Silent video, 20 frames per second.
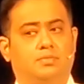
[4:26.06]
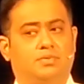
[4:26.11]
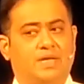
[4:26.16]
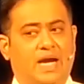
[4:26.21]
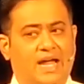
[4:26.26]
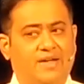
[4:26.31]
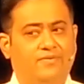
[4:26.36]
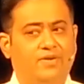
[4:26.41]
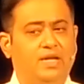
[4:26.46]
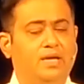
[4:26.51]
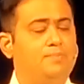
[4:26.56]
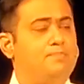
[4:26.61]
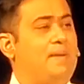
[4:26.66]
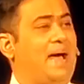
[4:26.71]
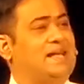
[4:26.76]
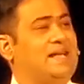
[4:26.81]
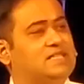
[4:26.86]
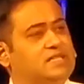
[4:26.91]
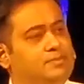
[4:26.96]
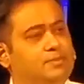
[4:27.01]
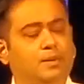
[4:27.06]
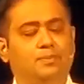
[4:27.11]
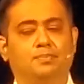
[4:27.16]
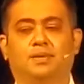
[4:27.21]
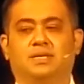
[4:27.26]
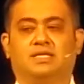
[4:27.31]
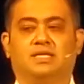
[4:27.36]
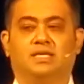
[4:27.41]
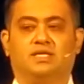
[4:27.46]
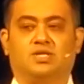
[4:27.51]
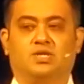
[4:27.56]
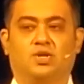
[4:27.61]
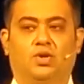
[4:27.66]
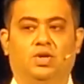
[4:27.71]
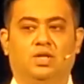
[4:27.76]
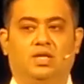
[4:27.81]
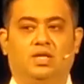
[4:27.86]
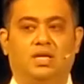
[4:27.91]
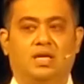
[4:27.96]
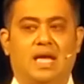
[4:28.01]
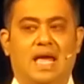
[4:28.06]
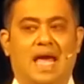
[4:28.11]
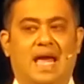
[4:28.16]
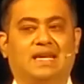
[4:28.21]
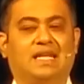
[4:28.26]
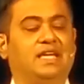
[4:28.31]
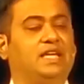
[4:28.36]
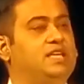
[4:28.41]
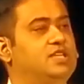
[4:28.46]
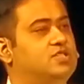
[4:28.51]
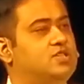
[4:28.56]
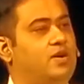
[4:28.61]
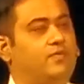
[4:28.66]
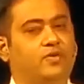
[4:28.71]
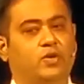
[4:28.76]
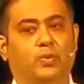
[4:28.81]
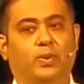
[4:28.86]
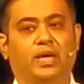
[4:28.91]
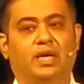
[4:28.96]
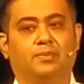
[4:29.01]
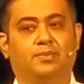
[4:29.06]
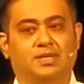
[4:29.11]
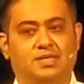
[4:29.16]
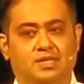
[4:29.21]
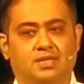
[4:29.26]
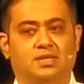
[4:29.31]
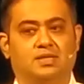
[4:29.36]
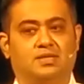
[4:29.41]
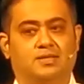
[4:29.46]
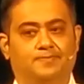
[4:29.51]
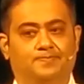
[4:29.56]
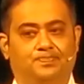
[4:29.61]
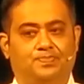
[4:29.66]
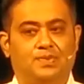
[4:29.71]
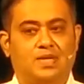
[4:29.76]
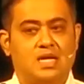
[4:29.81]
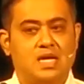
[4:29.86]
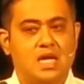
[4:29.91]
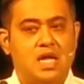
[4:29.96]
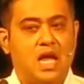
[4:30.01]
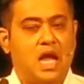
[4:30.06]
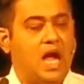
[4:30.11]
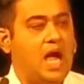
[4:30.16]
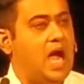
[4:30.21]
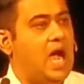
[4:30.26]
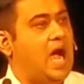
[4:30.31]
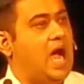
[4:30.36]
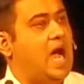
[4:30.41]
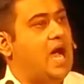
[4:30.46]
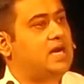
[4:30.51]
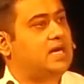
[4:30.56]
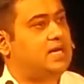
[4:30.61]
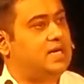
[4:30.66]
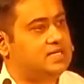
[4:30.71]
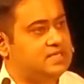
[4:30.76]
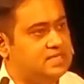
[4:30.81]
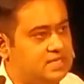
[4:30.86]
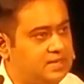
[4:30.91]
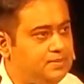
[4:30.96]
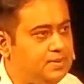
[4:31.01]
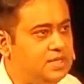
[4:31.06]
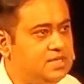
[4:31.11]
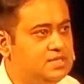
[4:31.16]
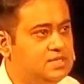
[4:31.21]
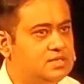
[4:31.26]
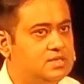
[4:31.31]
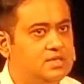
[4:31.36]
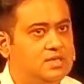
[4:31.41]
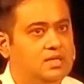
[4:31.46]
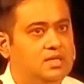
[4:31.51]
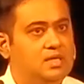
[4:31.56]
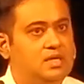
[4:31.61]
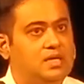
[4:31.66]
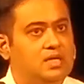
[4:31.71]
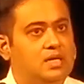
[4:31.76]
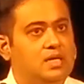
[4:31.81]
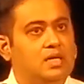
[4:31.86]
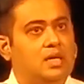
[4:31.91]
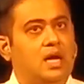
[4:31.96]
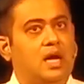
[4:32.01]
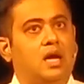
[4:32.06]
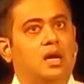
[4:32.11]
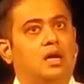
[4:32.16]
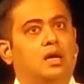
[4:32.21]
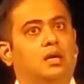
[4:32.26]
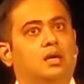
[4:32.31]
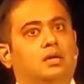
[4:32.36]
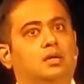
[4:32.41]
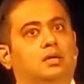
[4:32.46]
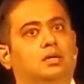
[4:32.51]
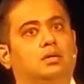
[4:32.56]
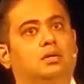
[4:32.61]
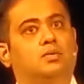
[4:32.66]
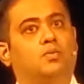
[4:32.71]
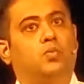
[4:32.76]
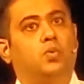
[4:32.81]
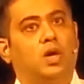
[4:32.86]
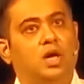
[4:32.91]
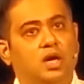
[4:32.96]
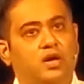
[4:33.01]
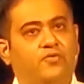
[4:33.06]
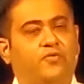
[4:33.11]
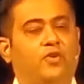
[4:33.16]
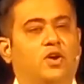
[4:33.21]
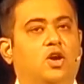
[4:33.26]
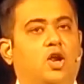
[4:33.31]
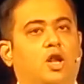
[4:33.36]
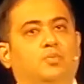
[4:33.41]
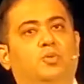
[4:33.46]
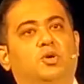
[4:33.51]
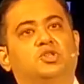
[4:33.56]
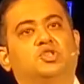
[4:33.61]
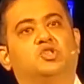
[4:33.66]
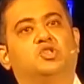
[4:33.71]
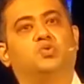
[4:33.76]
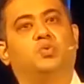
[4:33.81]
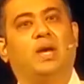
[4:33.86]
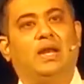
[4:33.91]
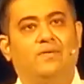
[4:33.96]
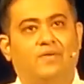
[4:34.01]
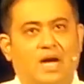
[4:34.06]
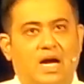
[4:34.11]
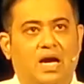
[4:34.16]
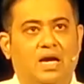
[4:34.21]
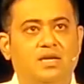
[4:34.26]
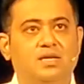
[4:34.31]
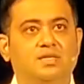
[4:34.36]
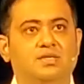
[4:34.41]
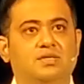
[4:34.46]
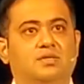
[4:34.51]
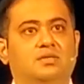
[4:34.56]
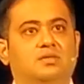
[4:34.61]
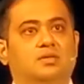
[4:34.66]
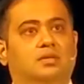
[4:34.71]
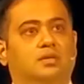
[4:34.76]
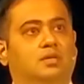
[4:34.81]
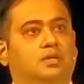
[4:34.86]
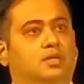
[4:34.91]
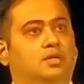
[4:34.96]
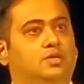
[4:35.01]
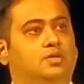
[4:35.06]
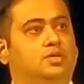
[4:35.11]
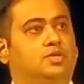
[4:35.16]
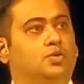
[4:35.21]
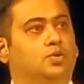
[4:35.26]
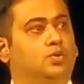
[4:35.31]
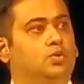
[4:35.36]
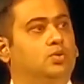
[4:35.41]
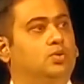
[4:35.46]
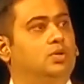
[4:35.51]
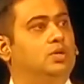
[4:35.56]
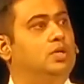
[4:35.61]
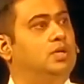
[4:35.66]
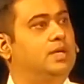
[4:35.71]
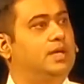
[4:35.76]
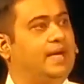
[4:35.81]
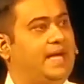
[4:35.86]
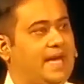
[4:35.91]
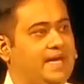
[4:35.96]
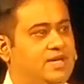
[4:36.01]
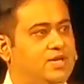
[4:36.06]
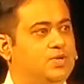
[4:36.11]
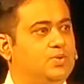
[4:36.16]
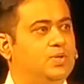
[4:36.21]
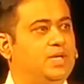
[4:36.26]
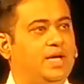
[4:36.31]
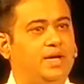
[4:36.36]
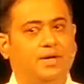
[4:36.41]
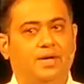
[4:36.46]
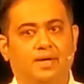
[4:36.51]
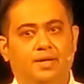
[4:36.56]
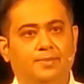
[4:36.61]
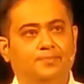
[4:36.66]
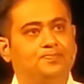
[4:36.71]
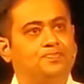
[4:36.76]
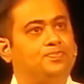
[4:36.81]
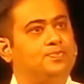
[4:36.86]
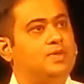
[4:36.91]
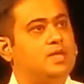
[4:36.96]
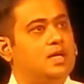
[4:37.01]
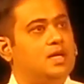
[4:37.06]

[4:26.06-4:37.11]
driving maximum business growth and ease of doing business. Our customers work for almost 12 hours to get to their